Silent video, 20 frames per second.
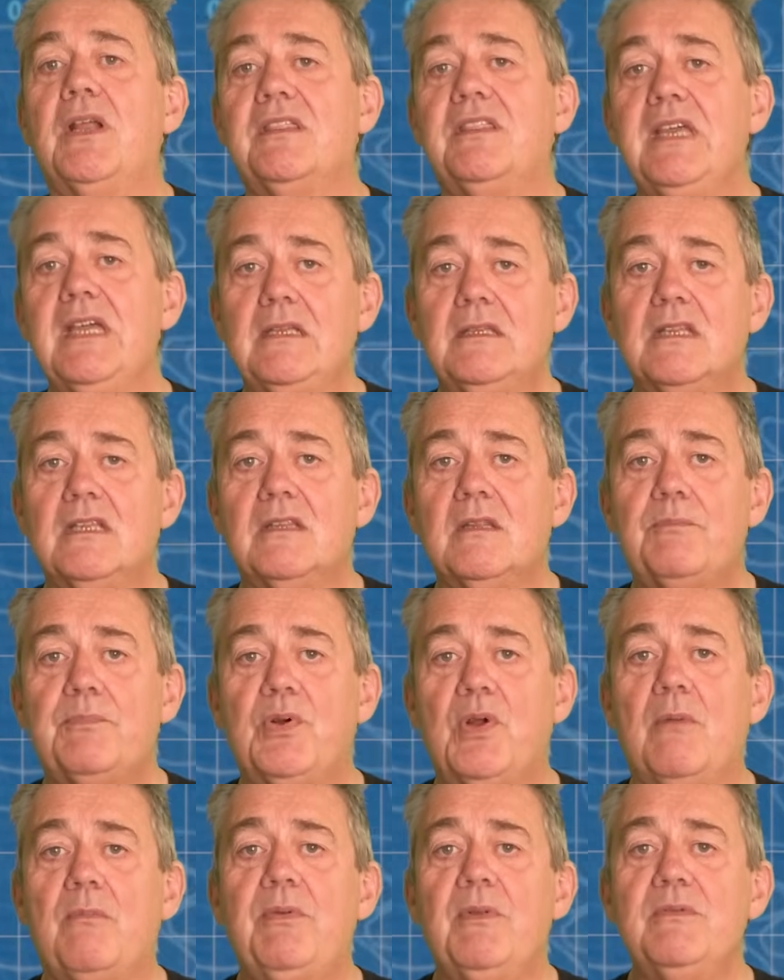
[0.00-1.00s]
I think that the
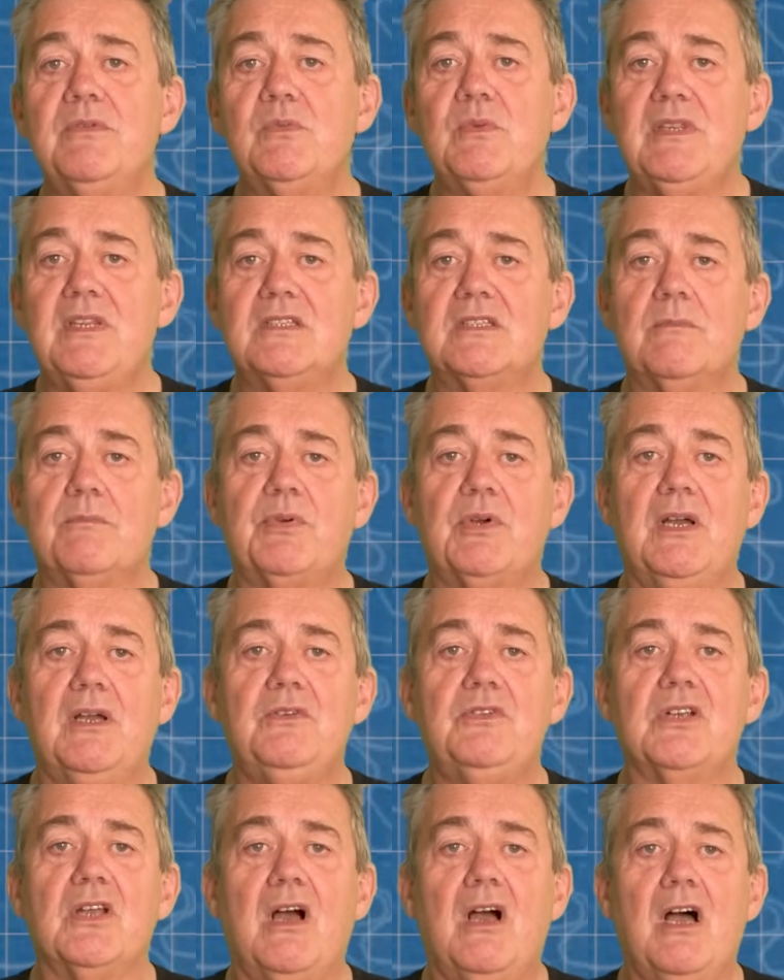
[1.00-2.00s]
problems with this
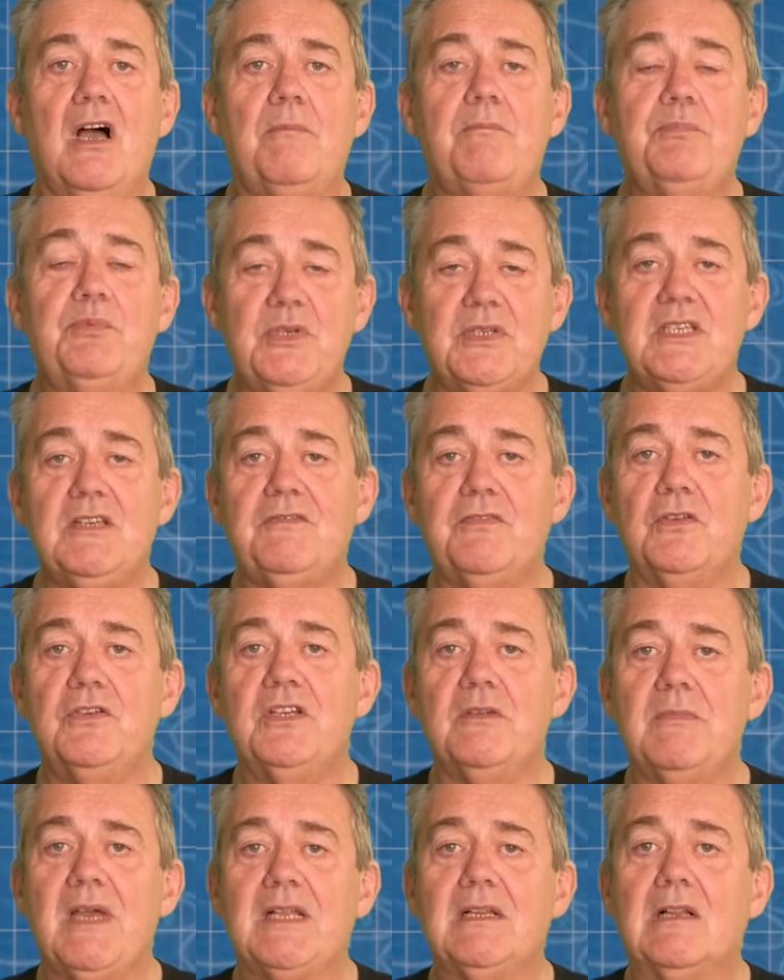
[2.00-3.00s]
approach are pretty
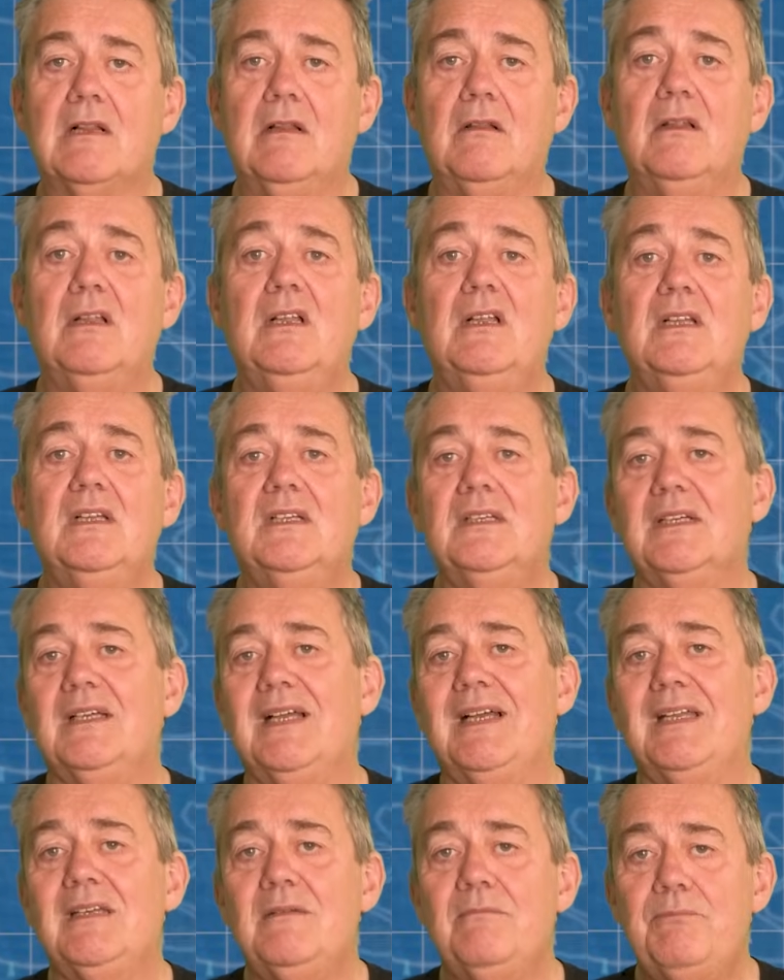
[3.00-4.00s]
fundamental
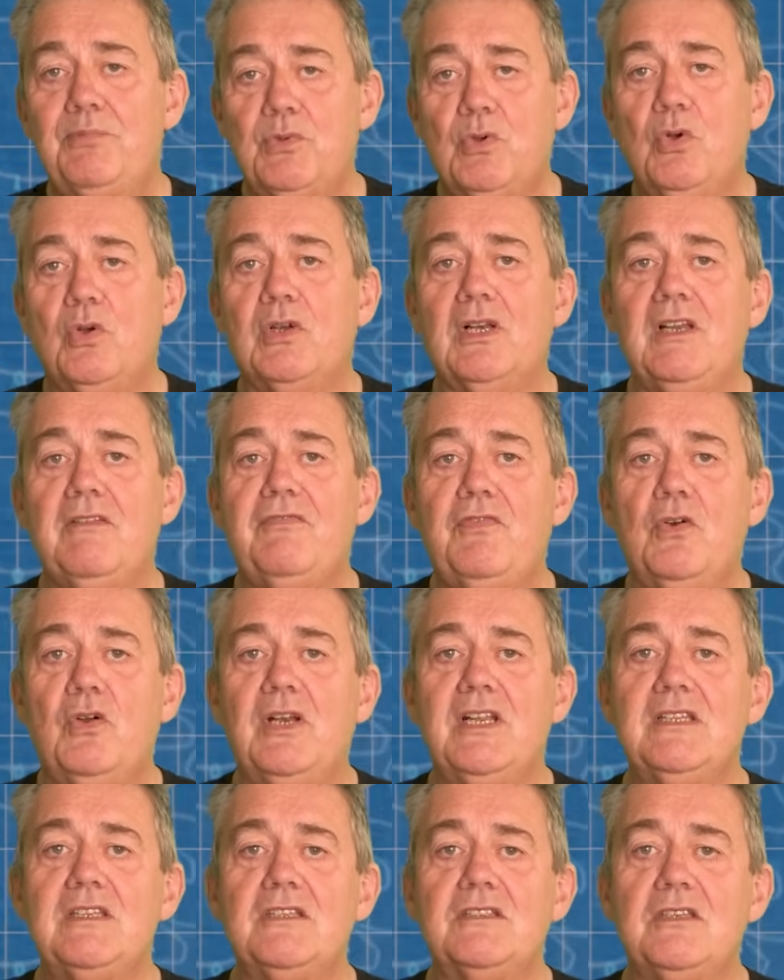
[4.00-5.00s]
and broadly
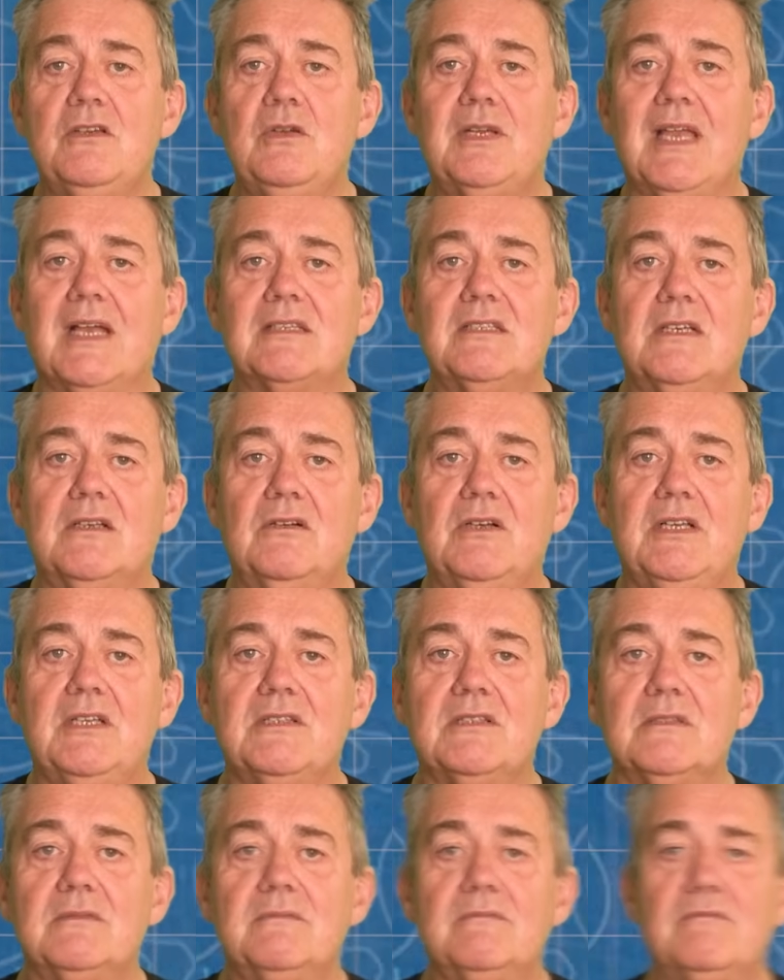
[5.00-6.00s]
fall into two categories: